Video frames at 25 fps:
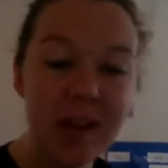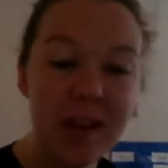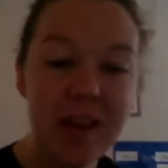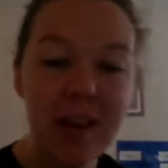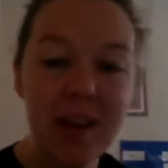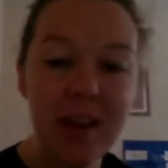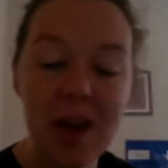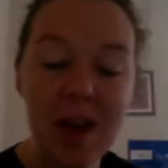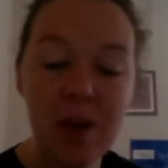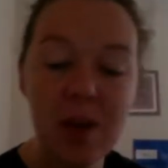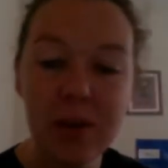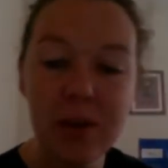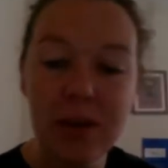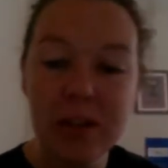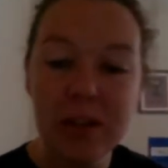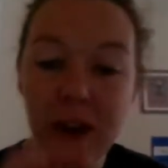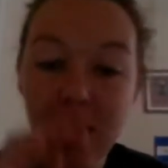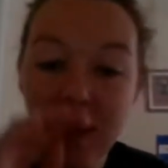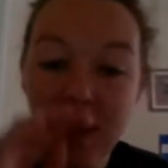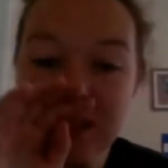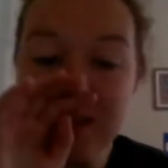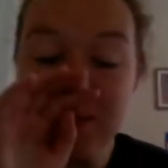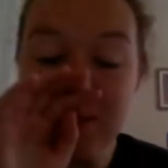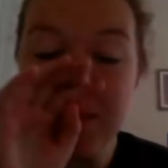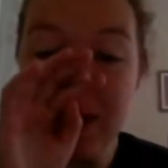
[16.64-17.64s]
And we
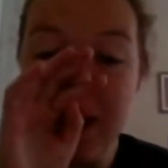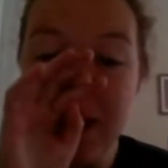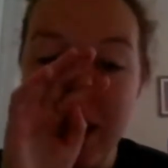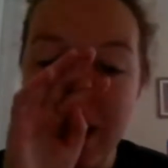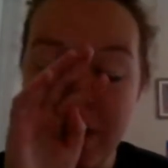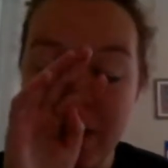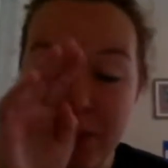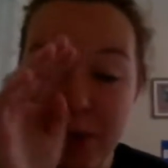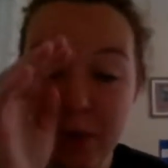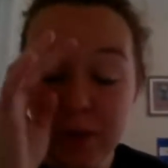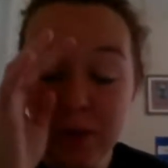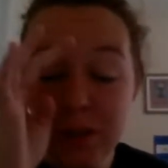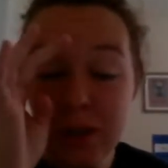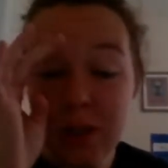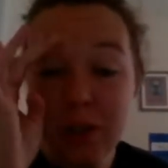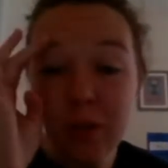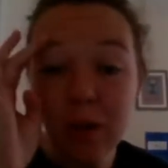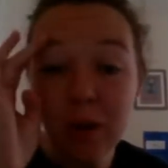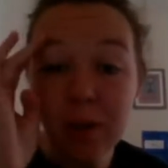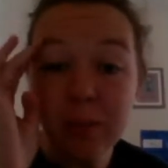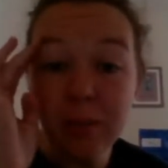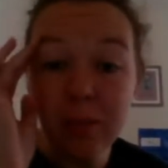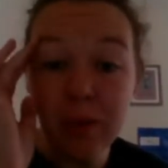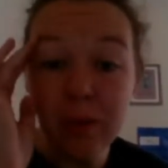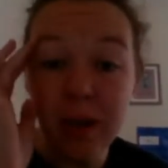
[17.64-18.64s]
talked about how those two are
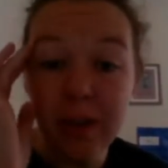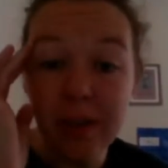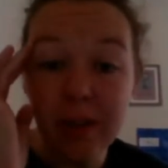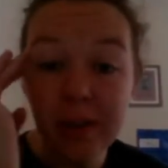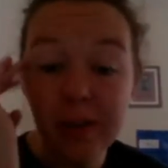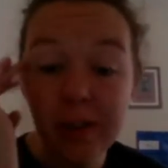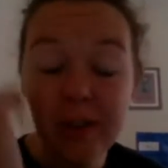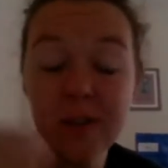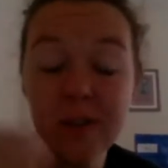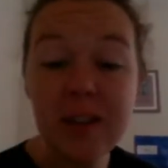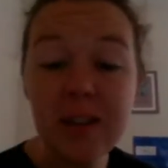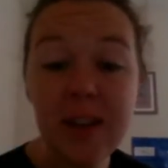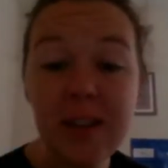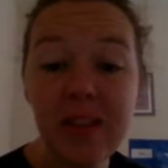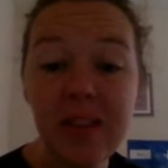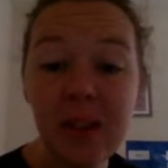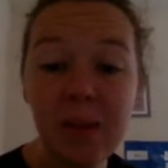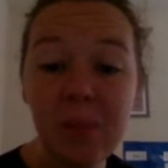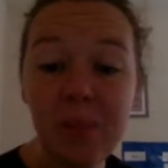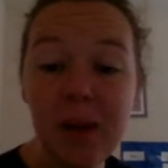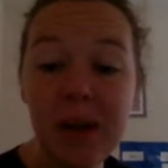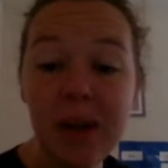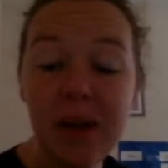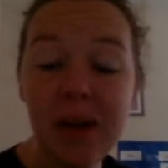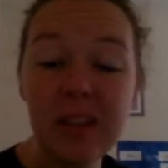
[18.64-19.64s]
brothers and they
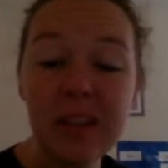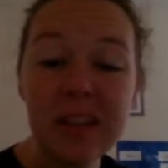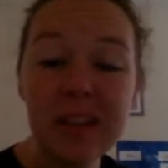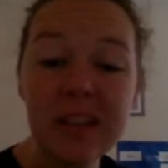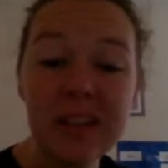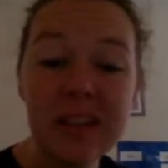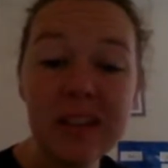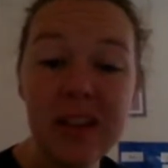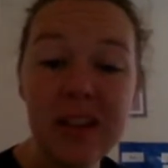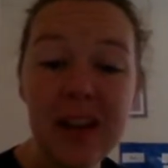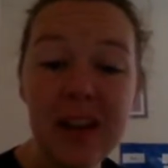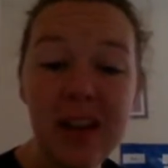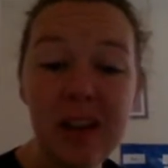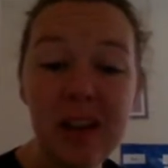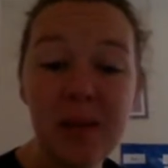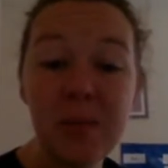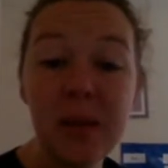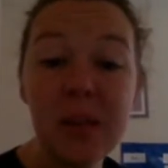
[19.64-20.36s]
make the same